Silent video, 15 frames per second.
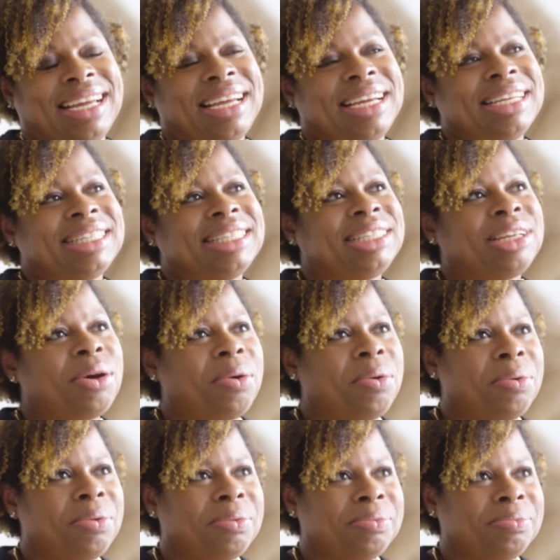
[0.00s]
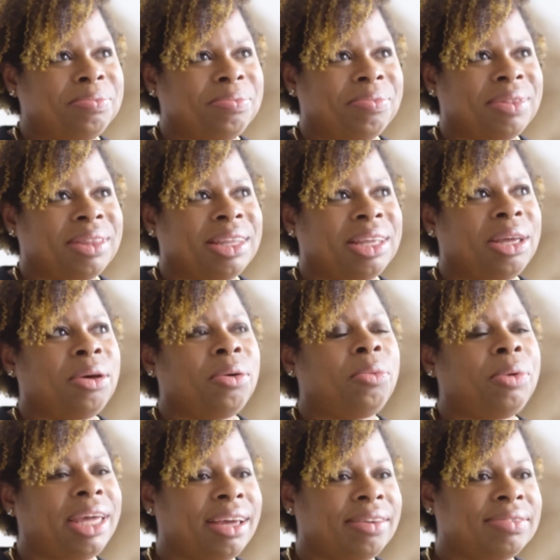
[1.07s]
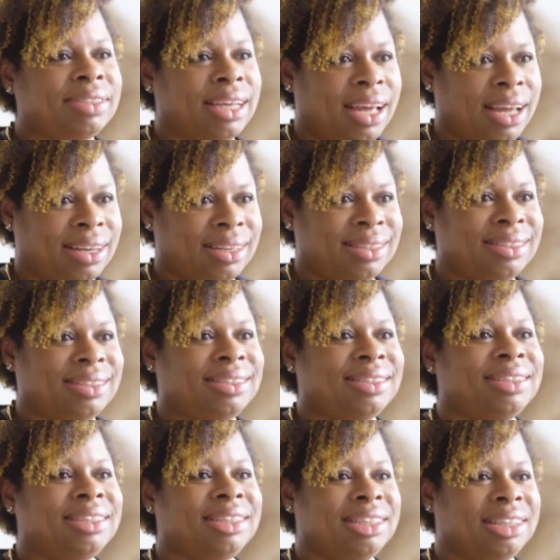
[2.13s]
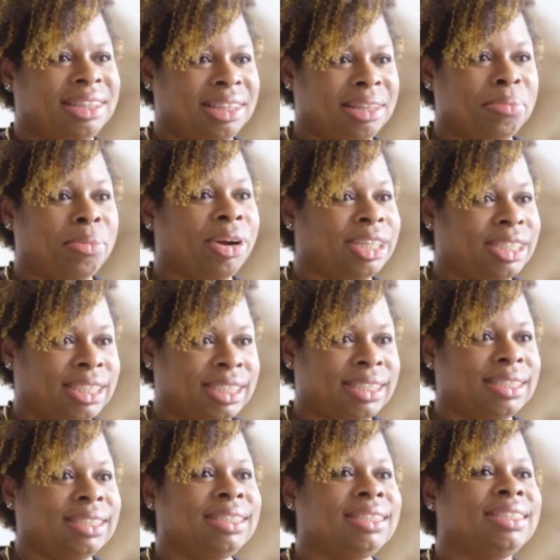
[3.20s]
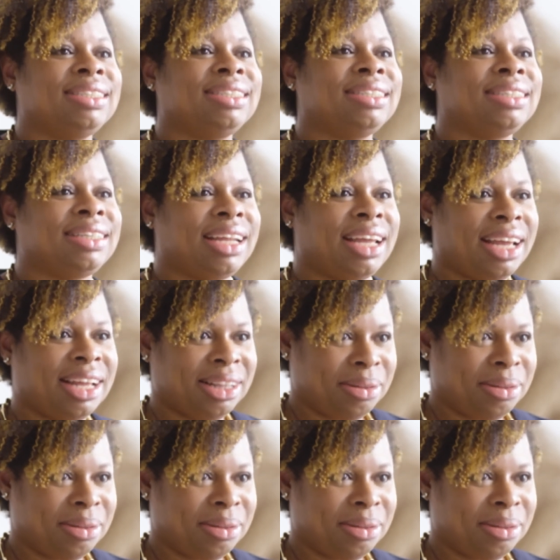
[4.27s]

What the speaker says: So we have done the marches and the